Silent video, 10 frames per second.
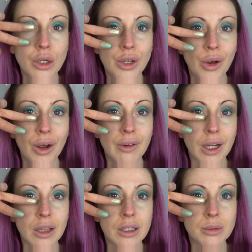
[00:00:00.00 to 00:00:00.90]
No, I
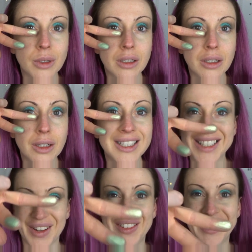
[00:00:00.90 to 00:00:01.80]
reckon this one.
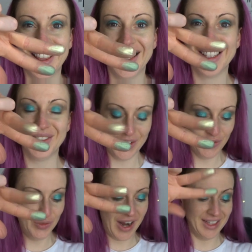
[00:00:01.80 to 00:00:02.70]
Definitely think this one.
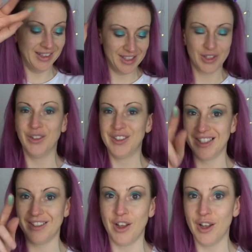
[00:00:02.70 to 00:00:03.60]
Right, let's go for
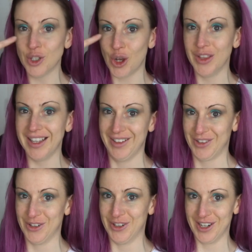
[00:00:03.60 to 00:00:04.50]
Dessert on the inner
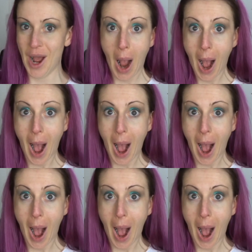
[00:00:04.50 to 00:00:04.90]
corner.